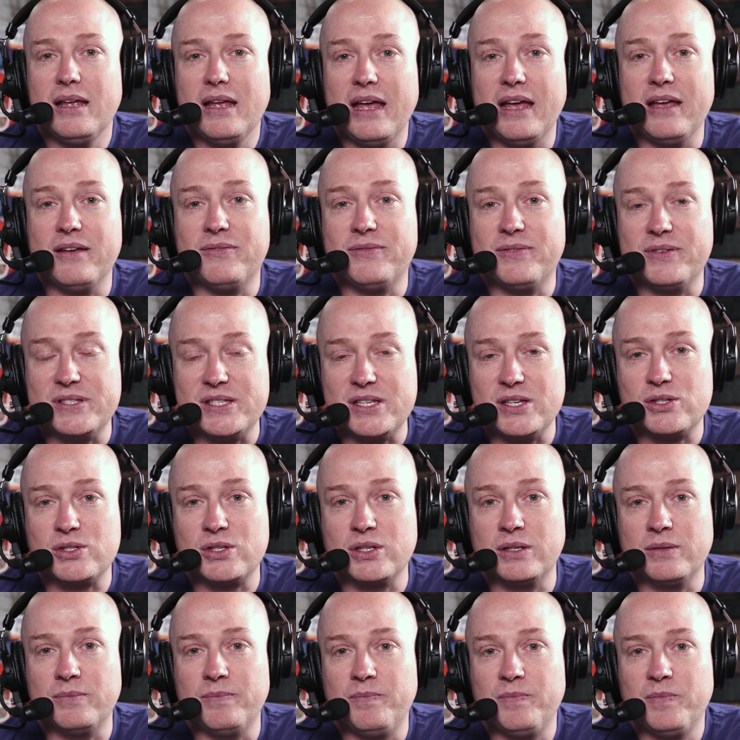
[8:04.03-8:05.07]
a
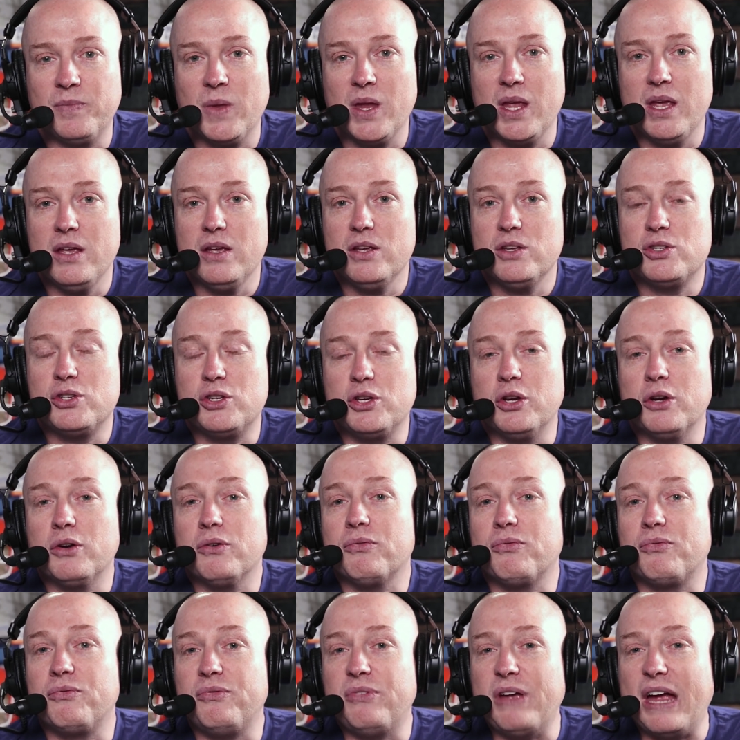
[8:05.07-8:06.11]
physician? So you're
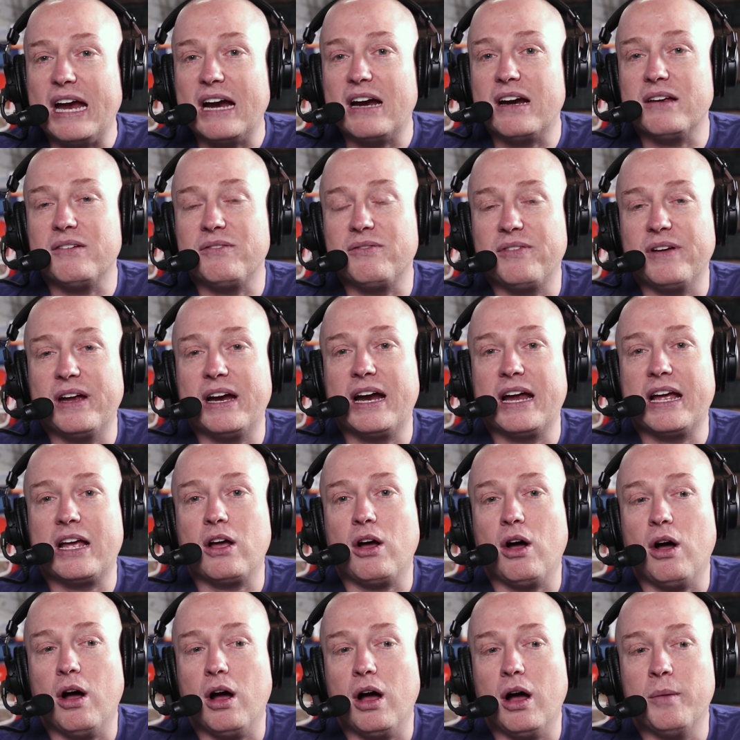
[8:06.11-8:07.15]
very, very
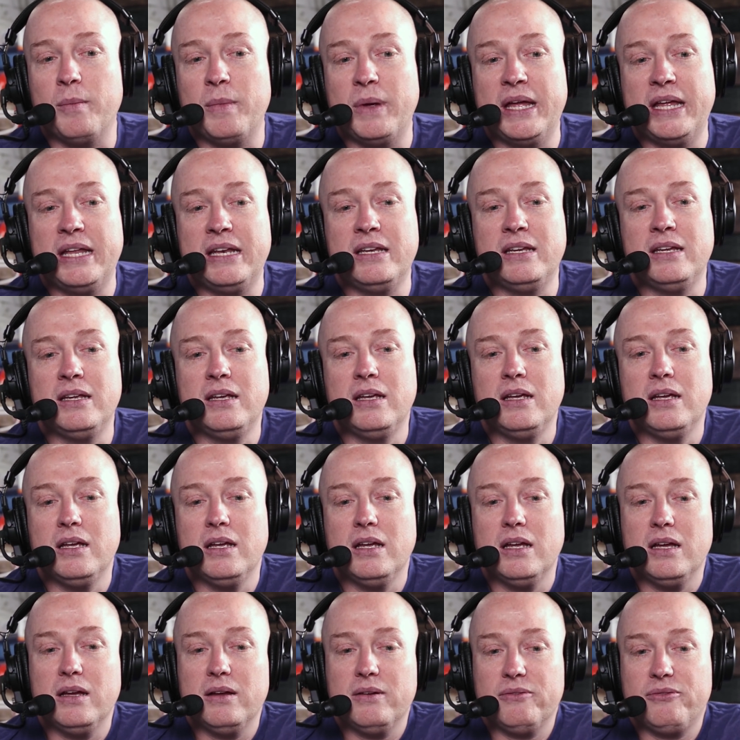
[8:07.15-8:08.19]
common
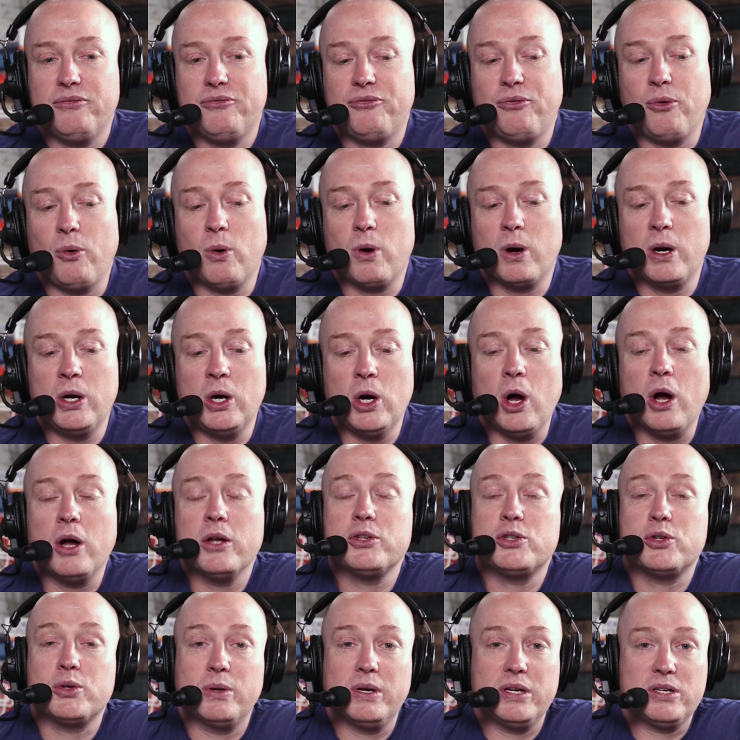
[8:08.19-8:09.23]
for a
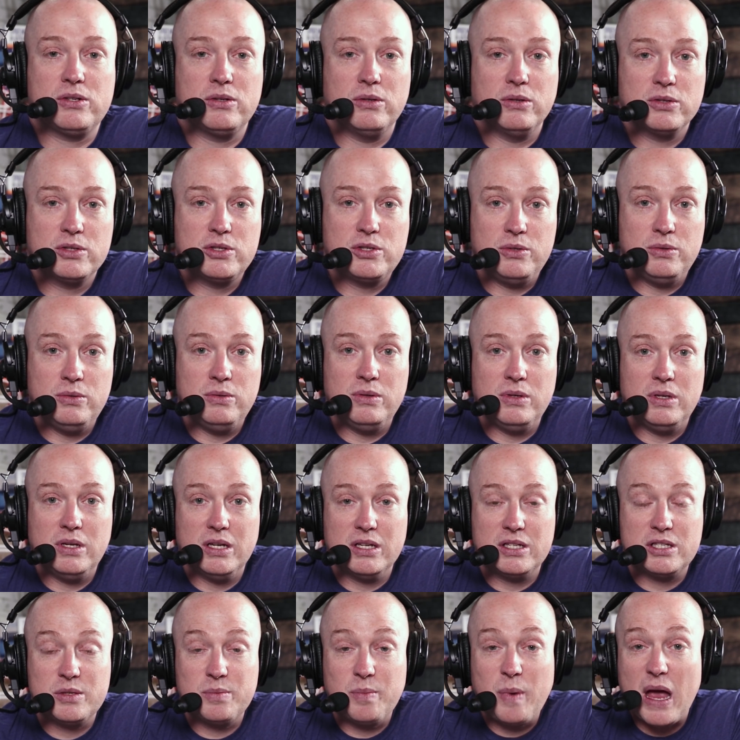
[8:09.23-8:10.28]
non traditional student,
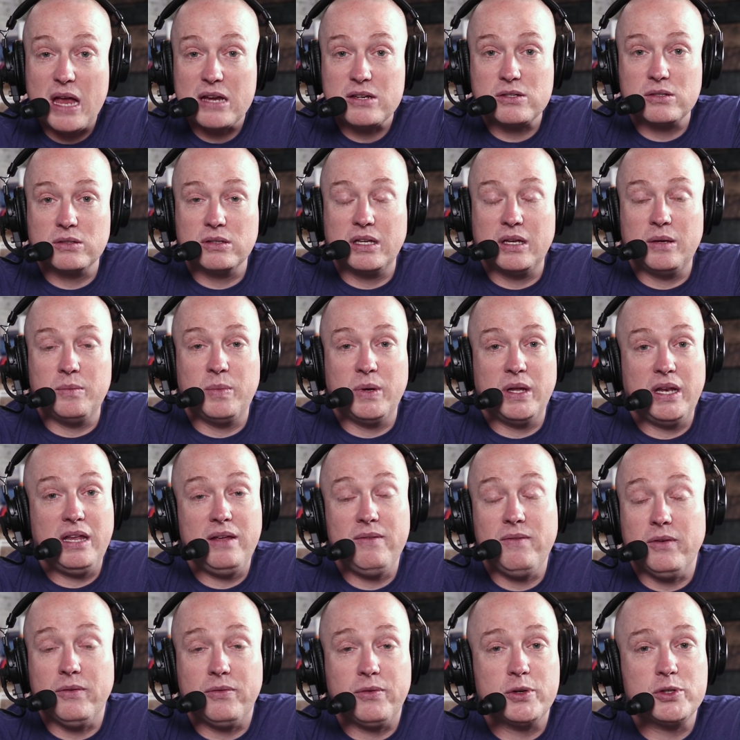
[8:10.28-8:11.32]
especially, but
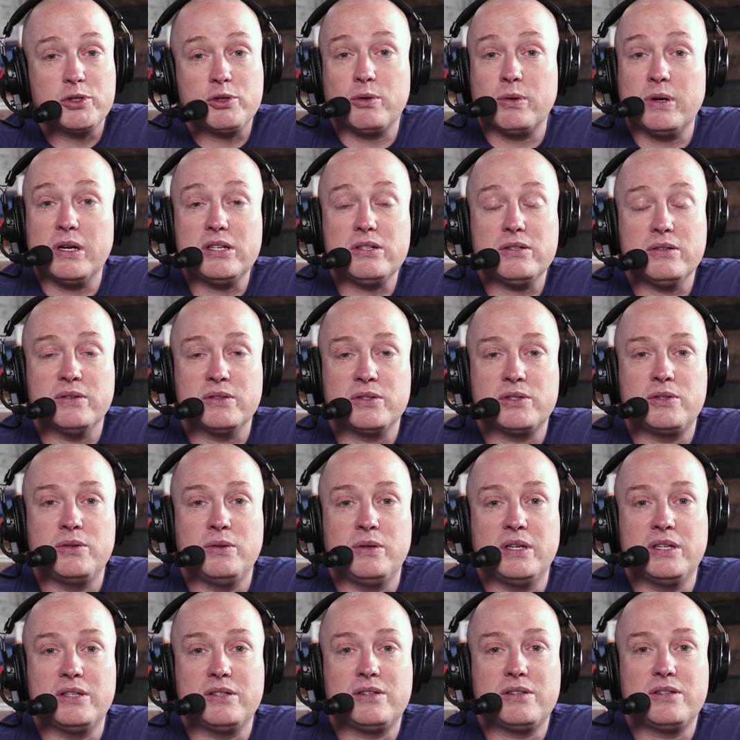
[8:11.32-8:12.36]
even for traditional
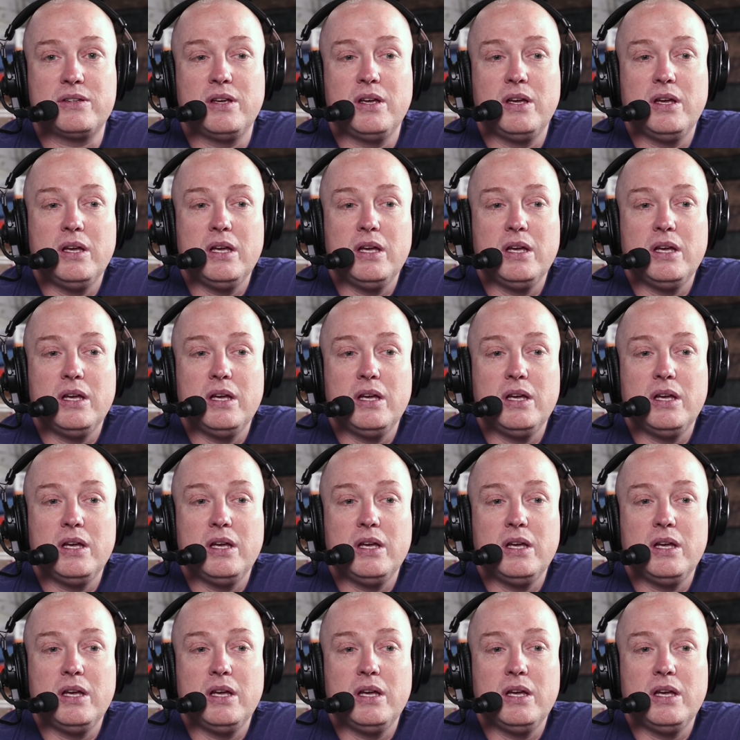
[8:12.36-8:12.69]
students,